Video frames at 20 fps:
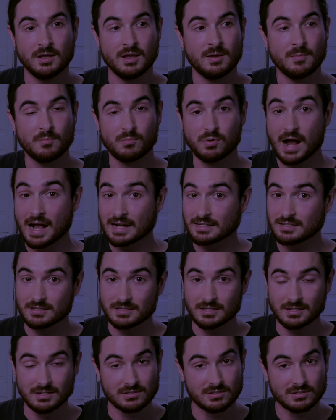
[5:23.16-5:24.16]

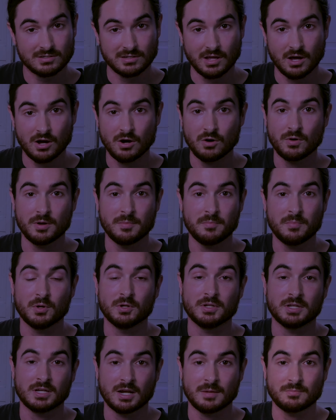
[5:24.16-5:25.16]
practicing it slow and
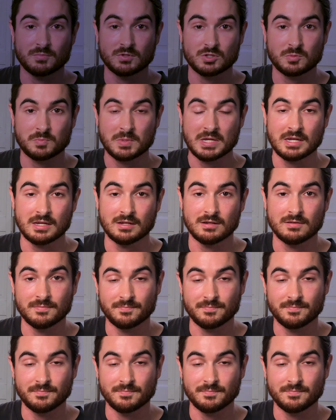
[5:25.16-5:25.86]
building it up to speed.